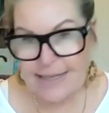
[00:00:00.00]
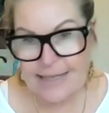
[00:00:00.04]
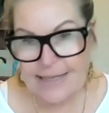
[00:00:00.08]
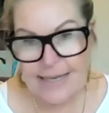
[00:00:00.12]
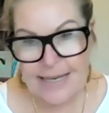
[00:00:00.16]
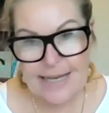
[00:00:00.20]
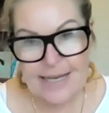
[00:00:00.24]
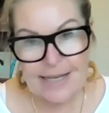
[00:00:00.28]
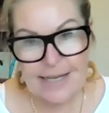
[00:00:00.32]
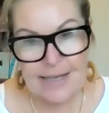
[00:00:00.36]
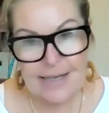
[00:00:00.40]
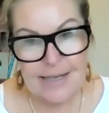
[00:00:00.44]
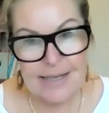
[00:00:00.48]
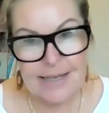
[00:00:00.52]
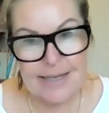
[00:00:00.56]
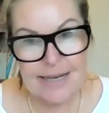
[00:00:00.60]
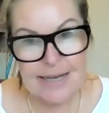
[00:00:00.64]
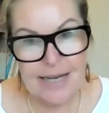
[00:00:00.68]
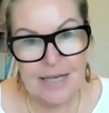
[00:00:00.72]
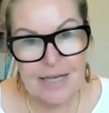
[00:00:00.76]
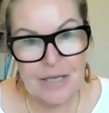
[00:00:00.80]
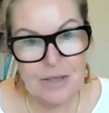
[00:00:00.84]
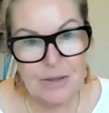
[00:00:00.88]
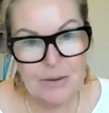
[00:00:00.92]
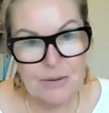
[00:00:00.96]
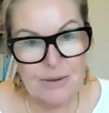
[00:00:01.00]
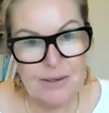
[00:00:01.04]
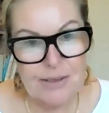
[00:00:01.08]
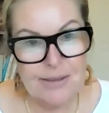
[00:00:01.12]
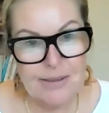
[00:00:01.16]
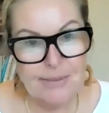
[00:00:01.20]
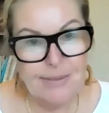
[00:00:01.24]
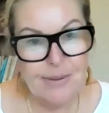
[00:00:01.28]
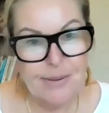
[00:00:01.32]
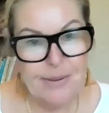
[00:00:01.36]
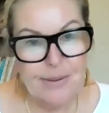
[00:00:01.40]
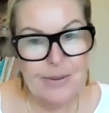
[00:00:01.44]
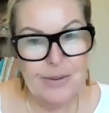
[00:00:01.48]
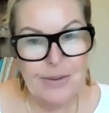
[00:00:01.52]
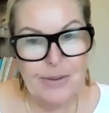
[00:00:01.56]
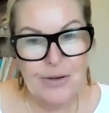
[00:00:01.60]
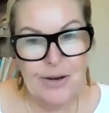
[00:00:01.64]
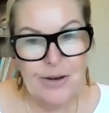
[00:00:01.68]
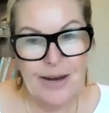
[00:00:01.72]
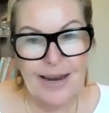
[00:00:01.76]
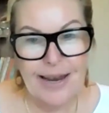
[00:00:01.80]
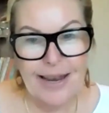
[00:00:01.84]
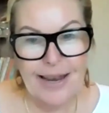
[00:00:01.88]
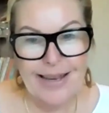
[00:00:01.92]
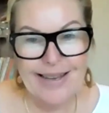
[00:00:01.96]
scenes at Nature Explore
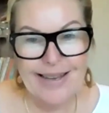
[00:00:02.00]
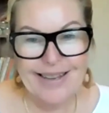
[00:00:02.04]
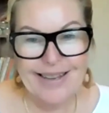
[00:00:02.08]
Trek.